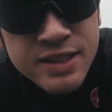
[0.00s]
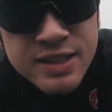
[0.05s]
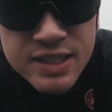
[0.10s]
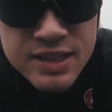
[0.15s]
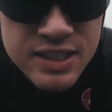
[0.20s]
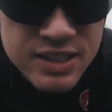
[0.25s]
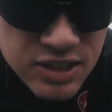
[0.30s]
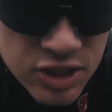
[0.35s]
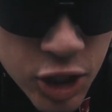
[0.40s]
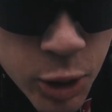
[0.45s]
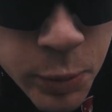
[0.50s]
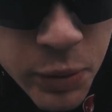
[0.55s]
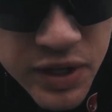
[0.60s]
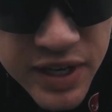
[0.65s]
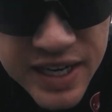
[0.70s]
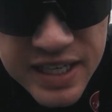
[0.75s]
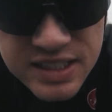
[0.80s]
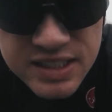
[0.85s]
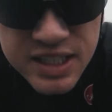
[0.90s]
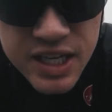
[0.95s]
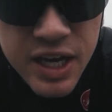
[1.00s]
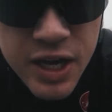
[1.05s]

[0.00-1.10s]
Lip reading: Did this a couple of days